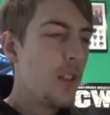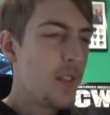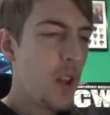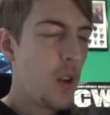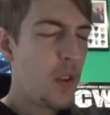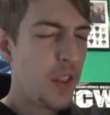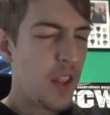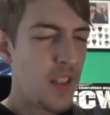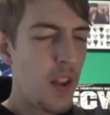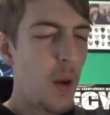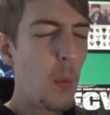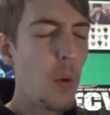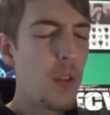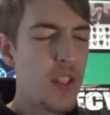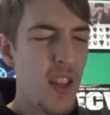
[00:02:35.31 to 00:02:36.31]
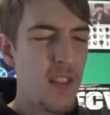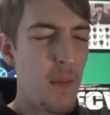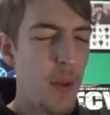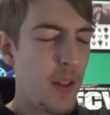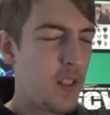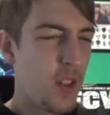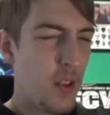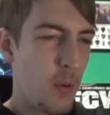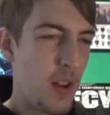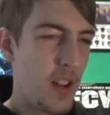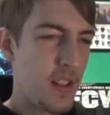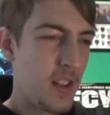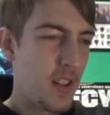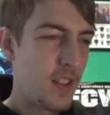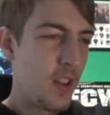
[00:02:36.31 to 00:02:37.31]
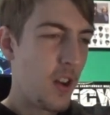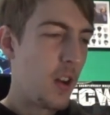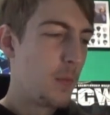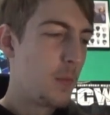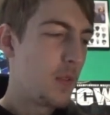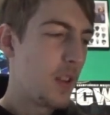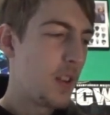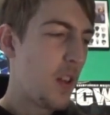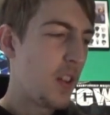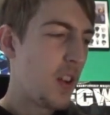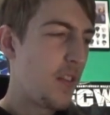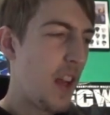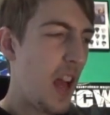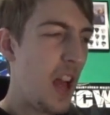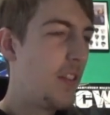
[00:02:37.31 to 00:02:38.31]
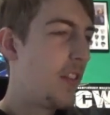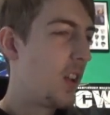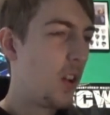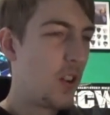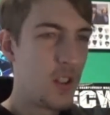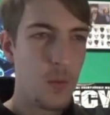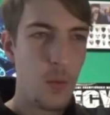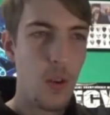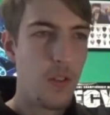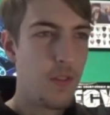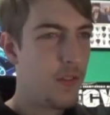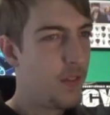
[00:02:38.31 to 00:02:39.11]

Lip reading: The only thing is I would say they're a bit too easy at times. I don't think I've ever lost one.